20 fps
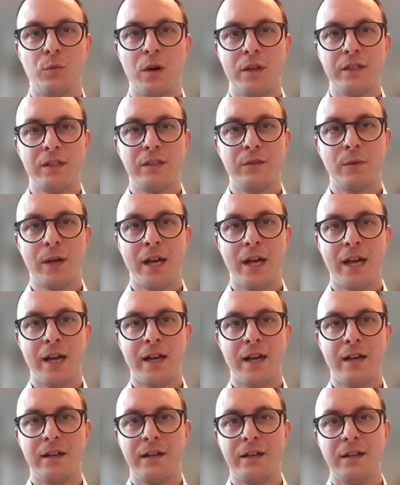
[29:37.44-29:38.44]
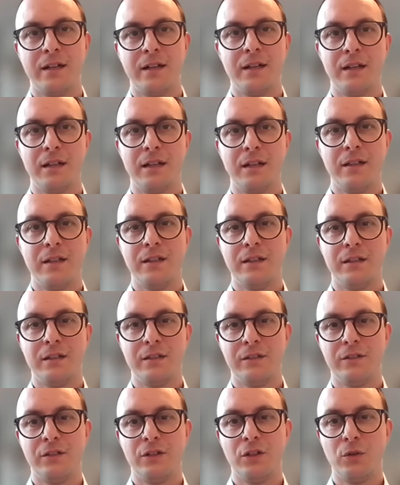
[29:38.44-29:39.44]
ones where
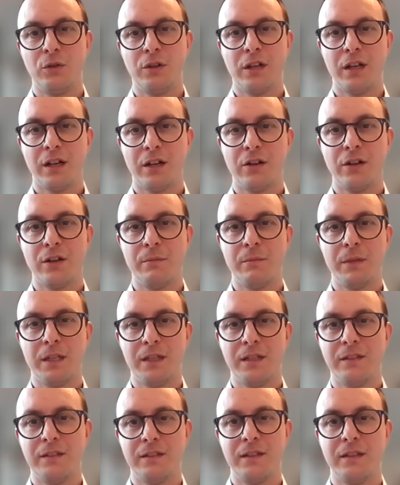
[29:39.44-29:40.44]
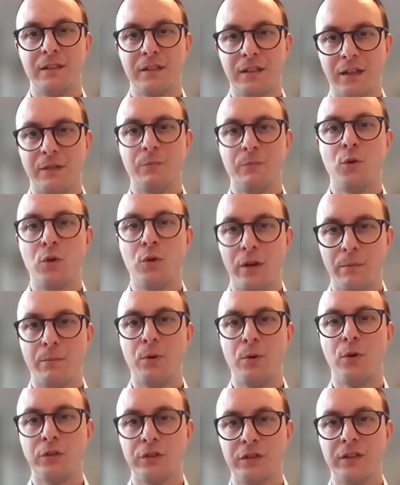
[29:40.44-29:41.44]
the local economy is kind of more
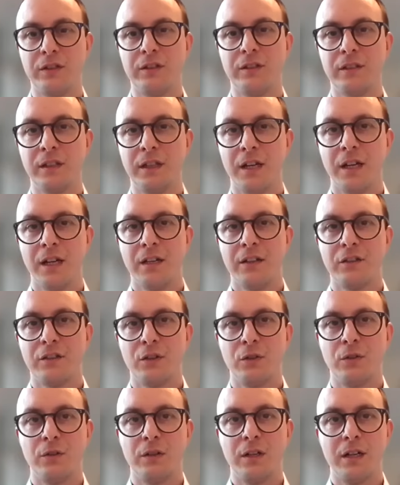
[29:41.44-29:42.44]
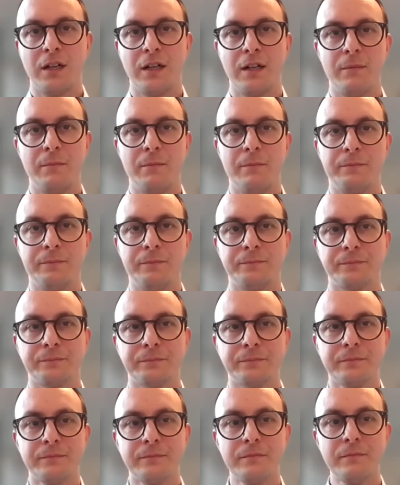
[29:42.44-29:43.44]
important. So
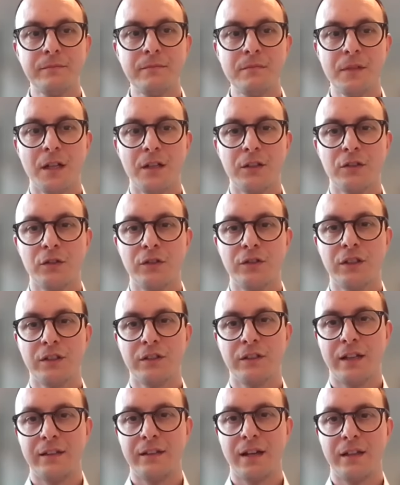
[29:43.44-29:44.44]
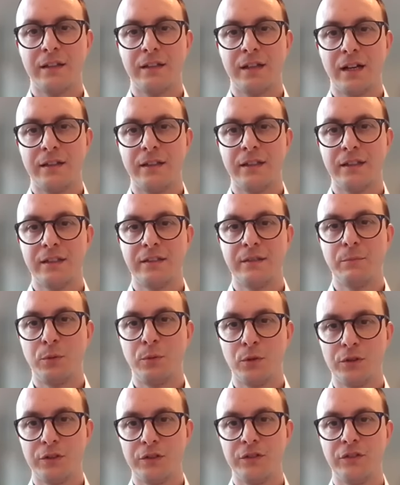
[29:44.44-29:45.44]
So it's just I think it's
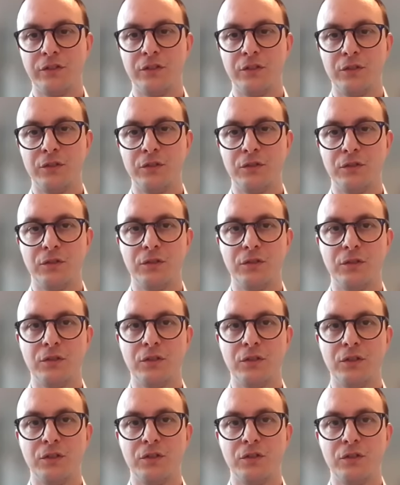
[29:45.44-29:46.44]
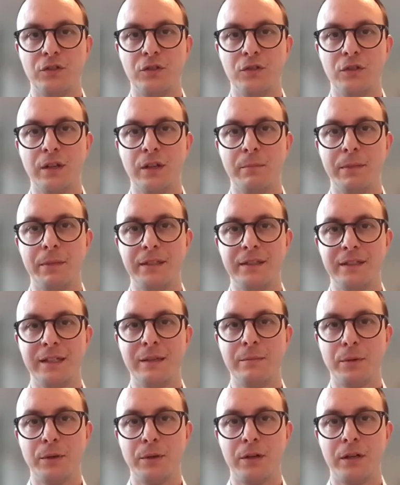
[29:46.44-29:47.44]
important to look a bit
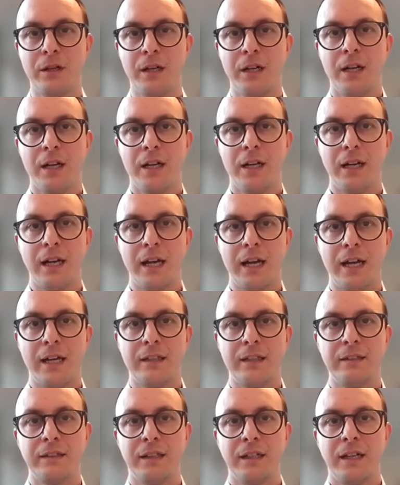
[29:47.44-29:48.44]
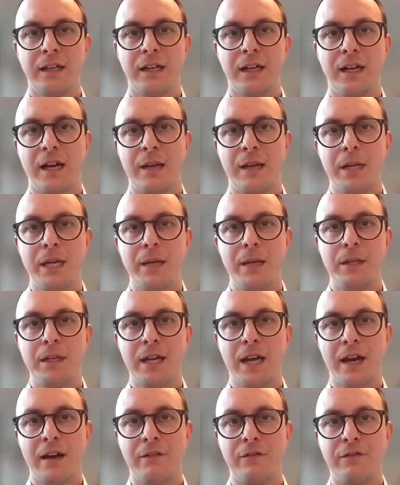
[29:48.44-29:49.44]
deeper and maybe